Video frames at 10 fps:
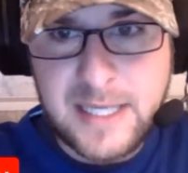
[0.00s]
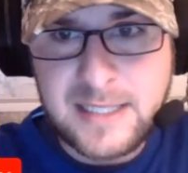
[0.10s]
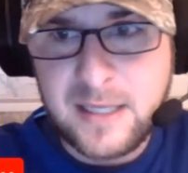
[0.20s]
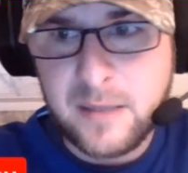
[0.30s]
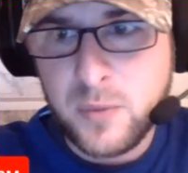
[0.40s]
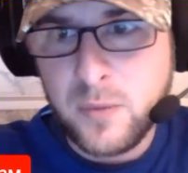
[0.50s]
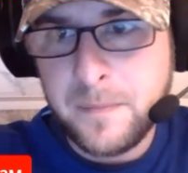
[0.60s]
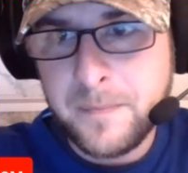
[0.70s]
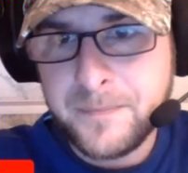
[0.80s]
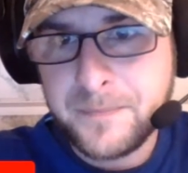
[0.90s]
sample.
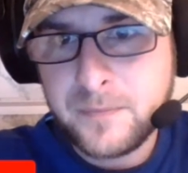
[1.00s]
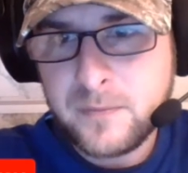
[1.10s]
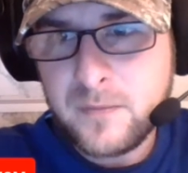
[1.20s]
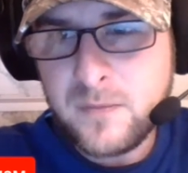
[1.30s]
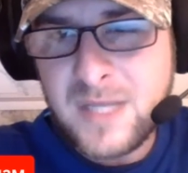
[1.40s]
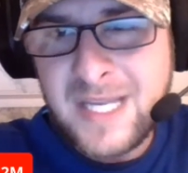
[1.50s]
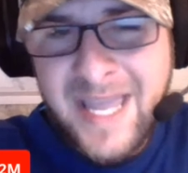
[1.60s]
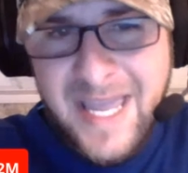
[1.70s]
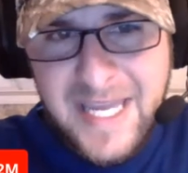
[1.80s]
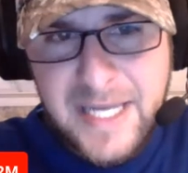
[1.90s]

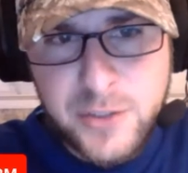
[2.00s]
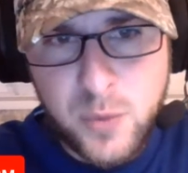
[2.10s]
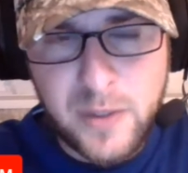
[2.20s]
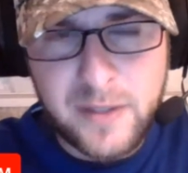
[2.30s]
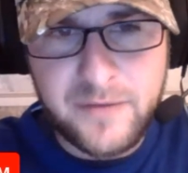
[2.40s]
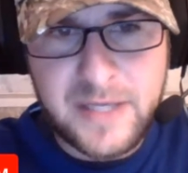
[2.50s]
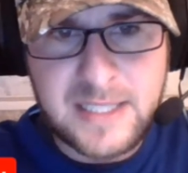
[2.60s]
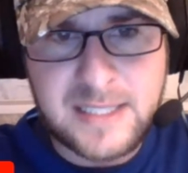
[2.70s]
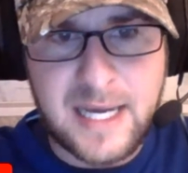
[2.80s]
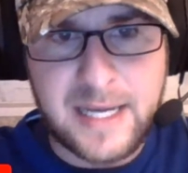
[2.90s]
Each one of
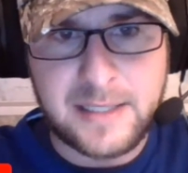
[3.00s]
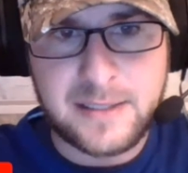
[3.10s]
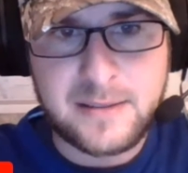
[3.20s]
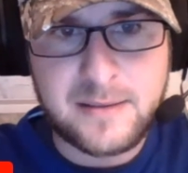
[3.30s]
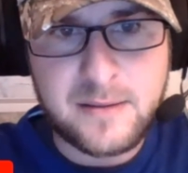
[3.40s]
these nights,